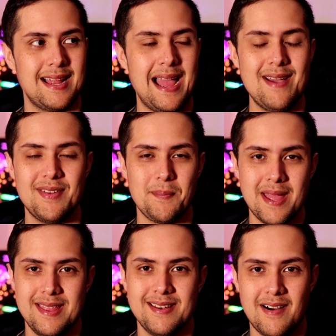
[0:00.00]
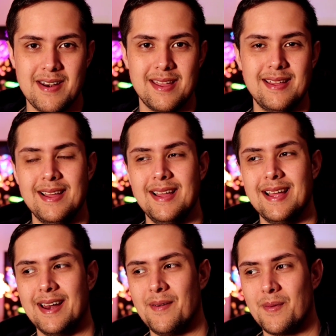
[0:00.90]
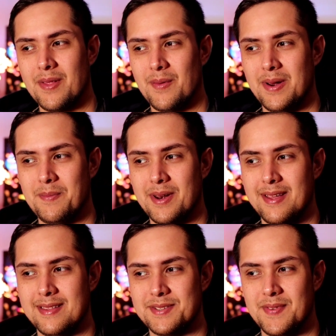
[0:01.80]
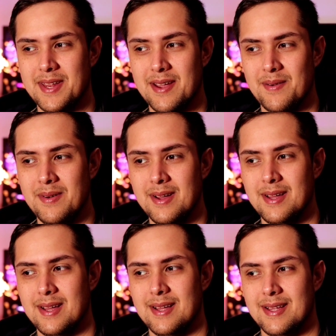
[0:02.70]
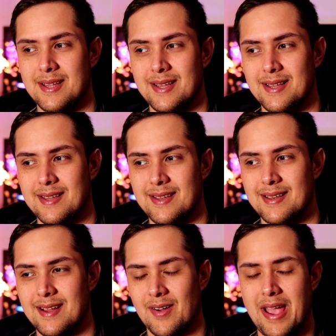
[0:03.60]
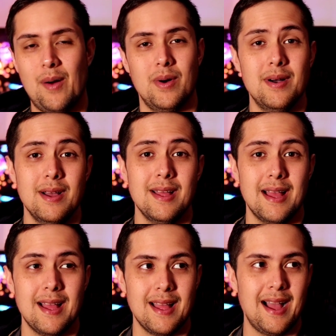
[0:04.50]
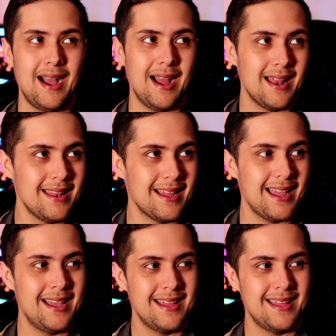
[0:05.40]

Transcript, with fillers: i have an opinion on it i don't really want to put it in this video okay i will like